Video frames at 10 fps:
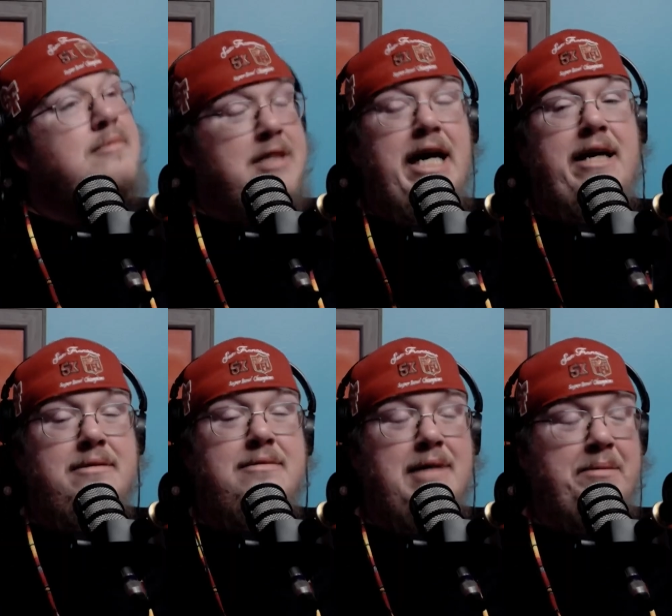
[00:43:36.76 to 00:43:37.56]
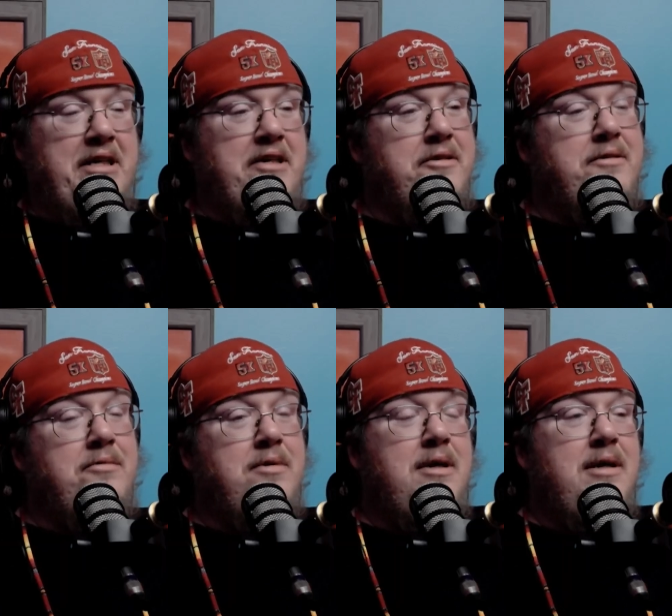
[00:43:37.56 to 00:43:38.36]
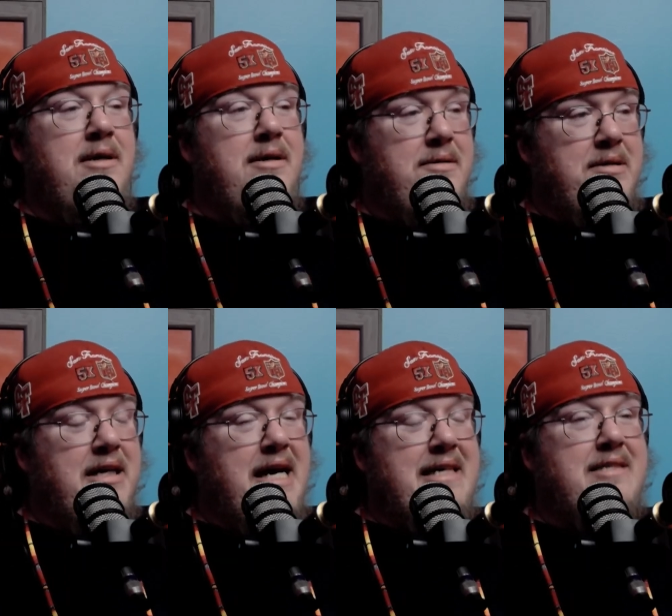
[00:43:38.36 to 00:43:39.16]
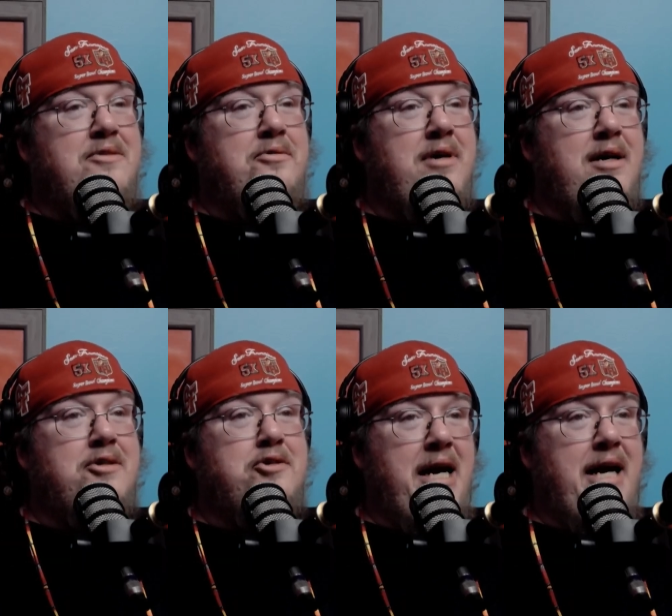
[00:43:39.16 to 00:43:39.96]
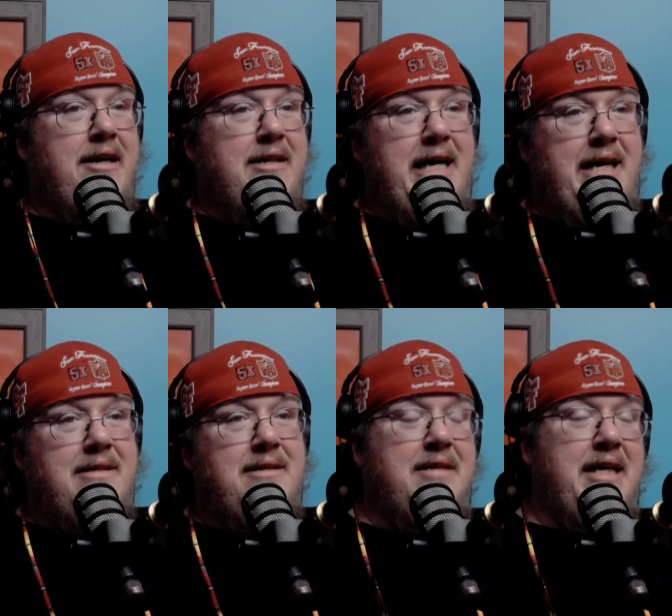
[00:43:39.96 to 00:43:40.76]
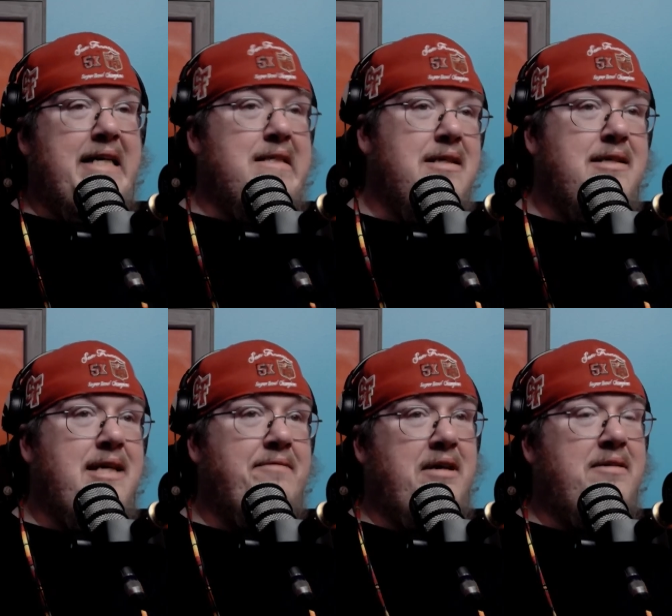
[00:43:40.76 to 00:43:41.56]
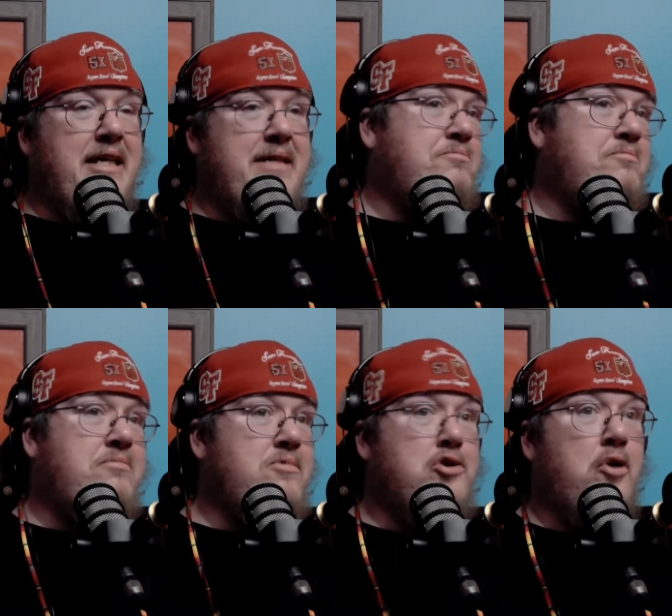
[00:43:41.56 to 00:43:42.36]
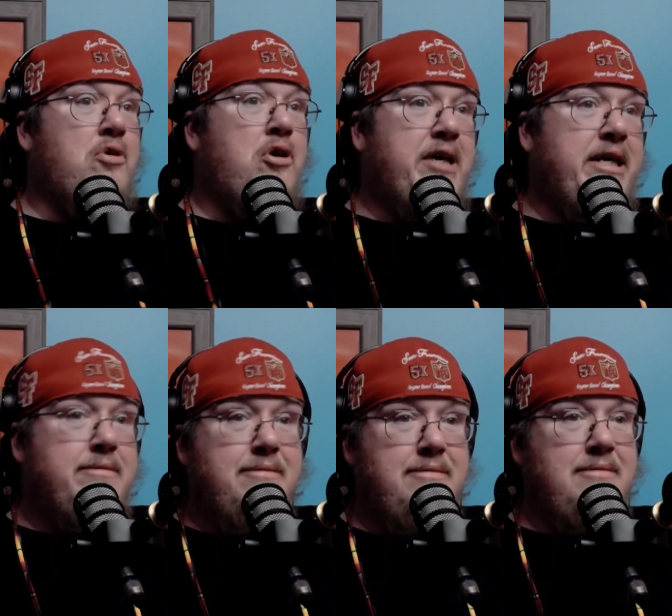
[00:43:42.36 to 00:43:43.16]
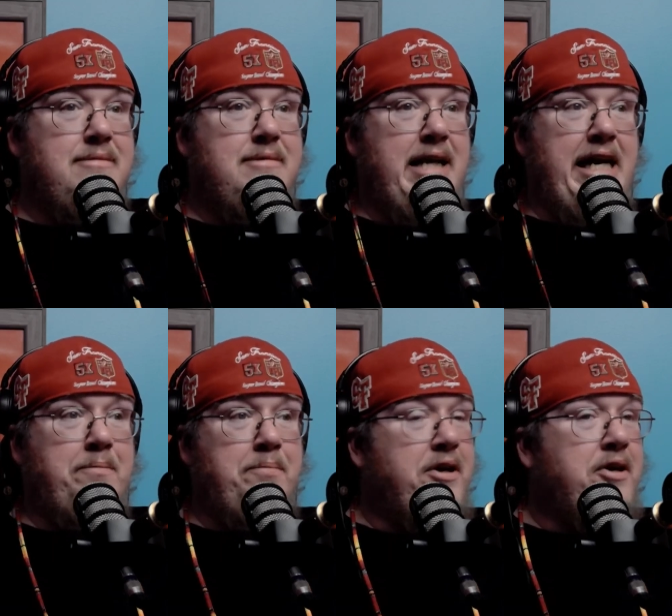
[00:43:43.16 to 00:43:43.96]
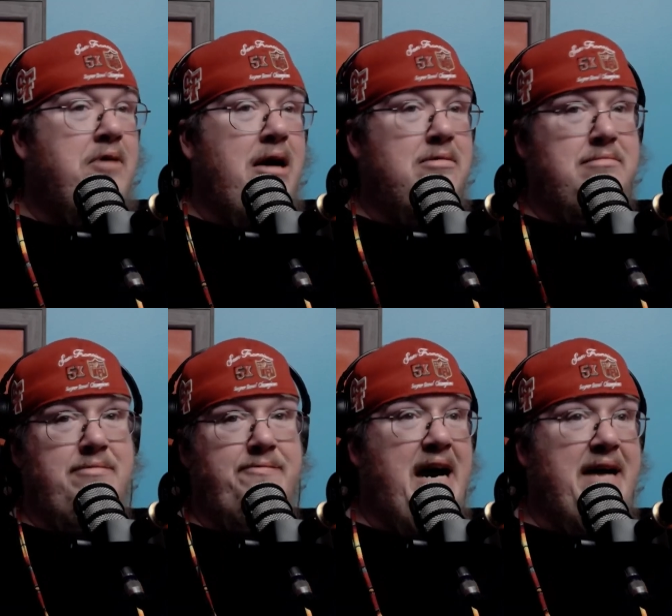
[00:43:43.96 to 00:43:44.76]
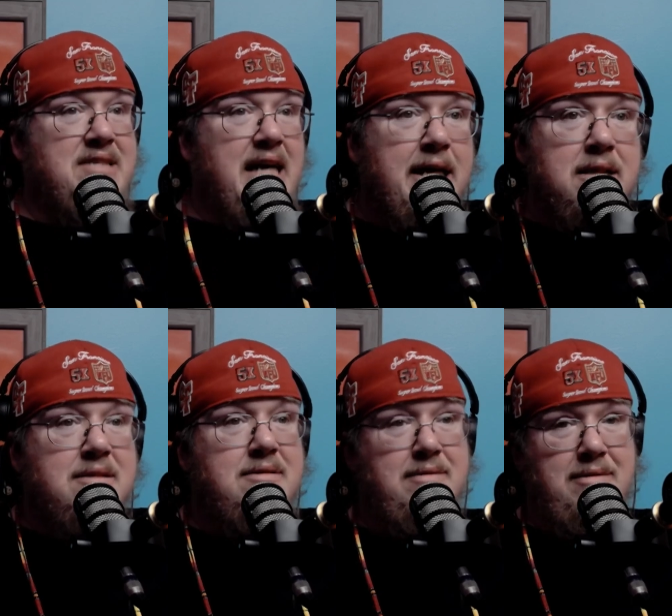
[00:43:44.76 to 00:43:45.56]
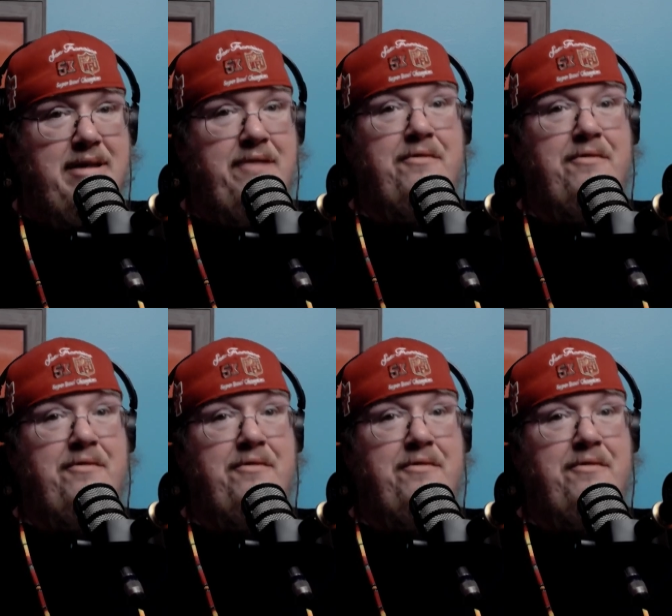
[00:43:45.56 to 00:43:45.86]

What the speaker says: Yeah, I mean, the guys who are trained in that, like Joe Rogan, he could put you out in 5 seconds if he